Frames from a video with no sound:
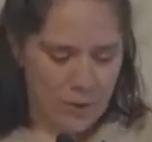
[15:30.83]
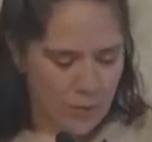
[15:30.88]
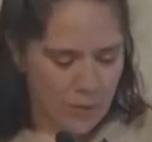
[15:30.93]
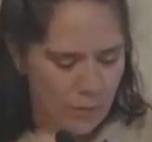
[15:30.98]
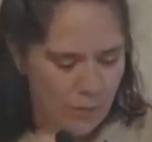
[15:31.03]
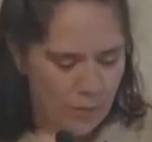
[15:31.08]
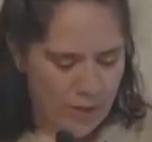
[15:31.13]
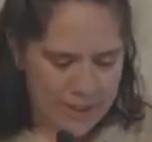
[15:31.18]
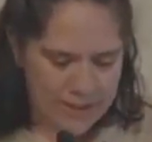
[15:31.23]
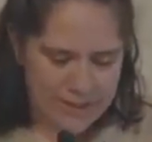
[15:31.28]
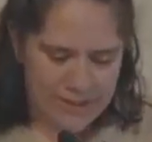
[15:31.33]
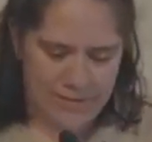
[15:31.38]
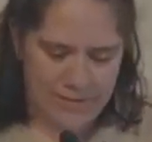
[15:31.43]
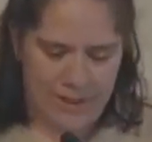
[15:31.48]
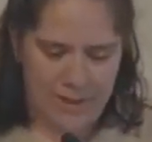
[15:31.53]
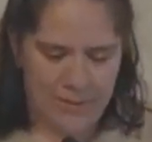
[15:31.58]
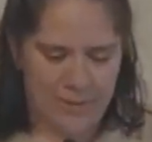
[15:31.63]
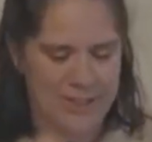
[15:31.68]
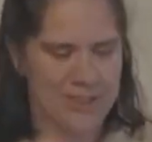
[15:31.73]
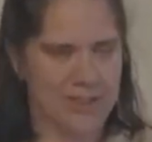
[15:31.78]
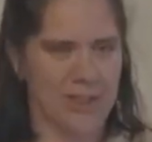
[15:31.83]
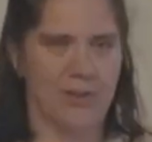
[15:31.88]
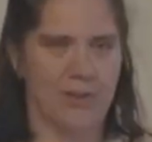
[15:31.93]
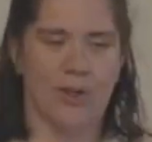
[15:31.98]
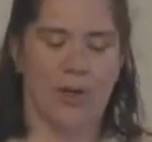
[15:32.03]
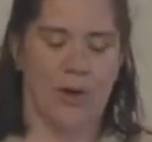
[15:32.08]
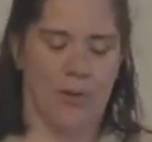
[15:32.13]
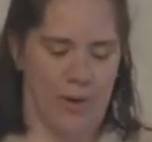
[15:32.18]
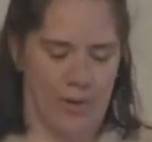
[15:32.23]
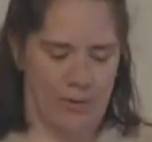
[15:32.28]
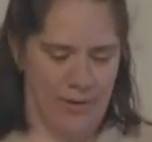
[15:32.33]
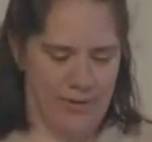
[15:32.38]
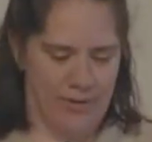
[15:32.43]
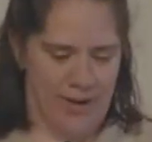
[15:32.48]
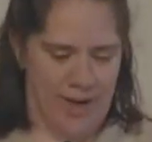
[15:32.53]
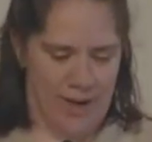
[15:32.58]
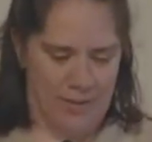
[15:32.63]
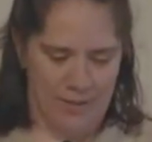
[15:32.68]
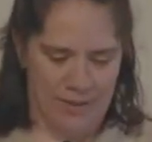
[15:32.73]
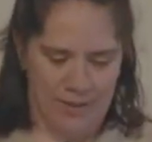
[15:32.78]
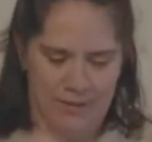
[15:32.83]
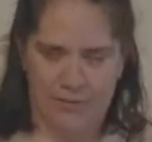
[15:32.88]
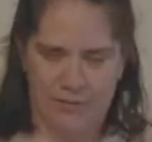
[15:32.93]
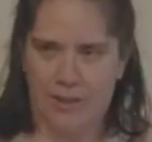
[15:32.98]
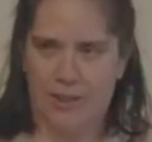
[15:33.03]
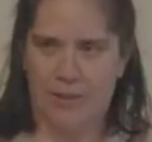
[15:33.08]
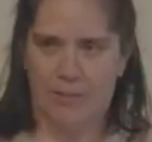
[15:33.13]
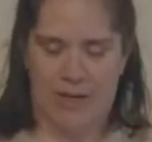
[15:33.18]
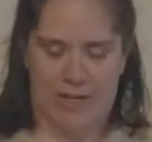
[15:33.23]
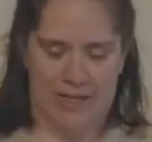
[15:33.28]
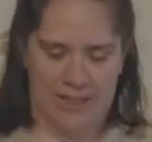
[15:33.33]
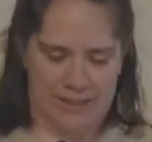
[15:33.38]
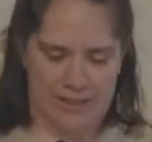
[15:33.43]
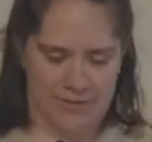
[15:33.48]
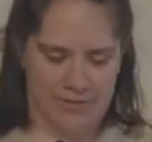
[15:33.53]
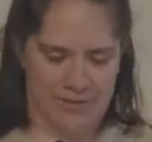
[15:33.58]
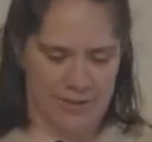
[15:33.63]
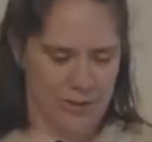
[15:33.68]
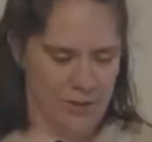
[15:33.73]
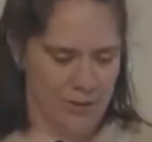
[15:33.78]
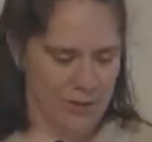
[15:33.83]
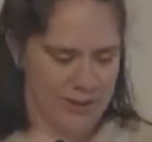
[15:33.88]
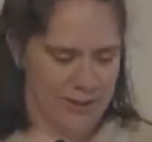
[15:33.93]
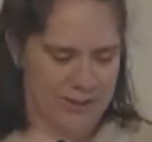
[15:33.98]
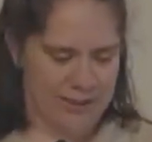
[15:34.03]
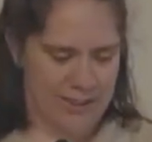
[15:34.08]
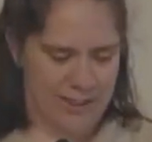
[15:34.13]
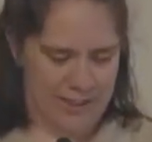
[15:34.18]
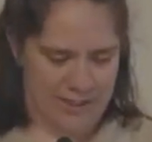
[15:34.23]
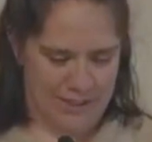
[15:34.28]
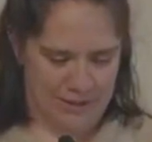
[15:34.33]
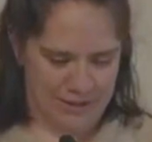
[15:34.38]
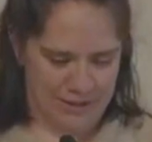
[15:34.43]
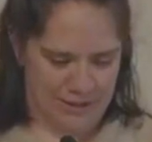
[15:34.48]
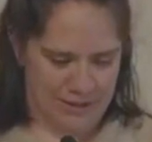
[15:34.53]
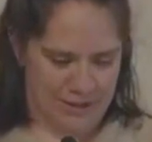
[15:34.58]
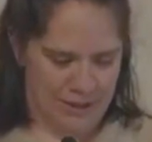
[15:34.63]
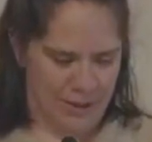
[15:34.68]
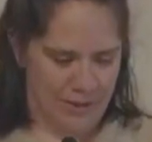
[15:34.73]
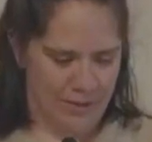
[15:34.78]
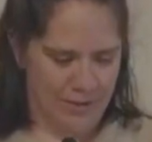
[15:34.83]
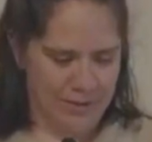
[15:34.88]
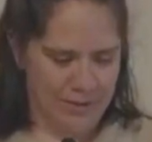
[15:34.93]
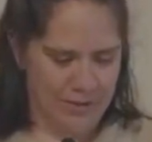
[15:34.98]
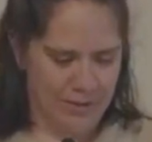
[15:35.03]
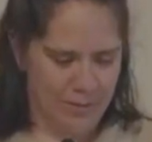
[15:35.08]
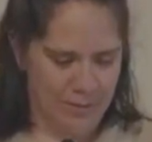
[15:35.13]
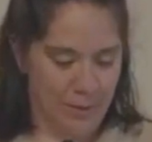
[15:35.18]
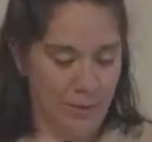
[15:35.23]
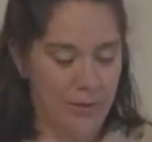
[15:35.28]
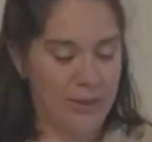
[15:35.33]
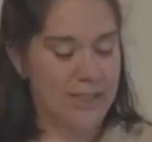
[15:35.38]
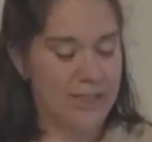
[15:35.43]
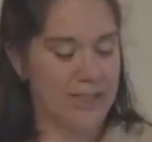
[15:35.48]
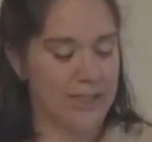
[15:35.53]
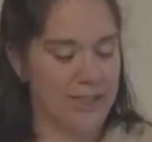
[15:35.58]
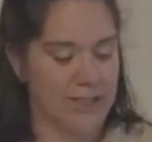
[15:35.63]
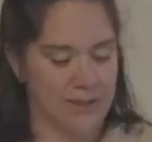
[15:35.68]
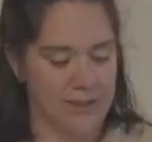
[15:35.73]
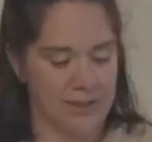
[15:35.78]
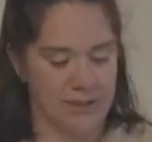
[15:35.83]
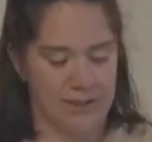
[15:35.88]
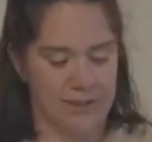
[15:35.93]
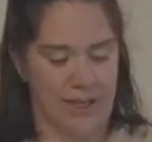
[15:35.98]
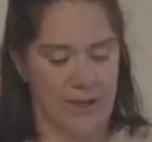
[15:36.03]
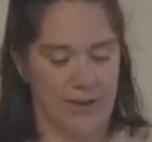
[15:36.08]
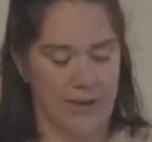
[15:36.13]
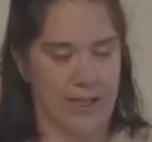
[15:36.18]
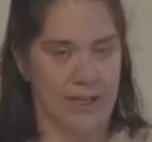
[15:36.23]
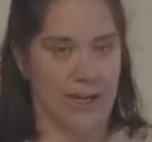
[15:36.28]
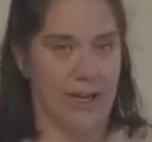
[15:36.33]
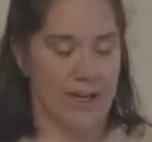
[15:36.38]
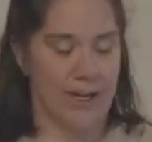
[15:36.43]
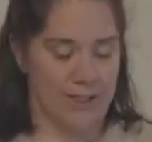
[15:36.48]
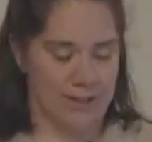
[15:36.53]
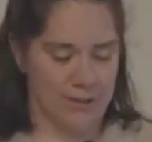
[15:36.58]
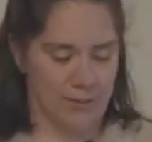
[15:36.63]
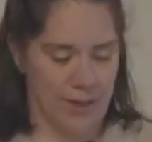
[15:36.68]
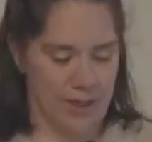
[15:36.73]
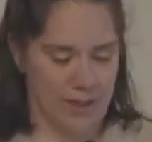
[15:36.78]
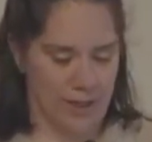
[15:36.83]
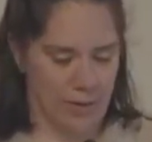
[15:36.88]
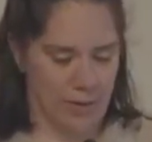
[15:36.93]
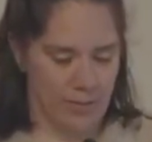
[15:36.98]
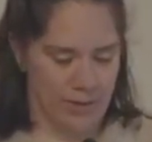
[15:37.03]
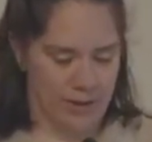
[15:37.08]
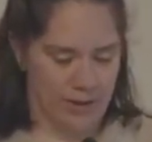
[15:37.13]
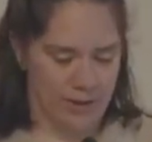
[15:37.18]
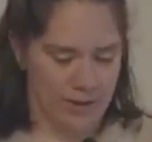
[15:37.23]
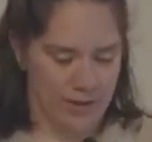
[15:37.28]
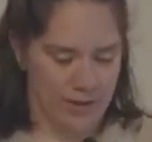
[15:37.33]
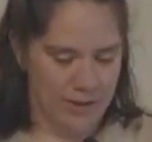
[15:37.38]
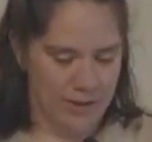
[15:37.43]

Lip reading: We as a family don't know what would have happened if we had made a different choice 9 years ago, but we did enter scouting eyes wide open,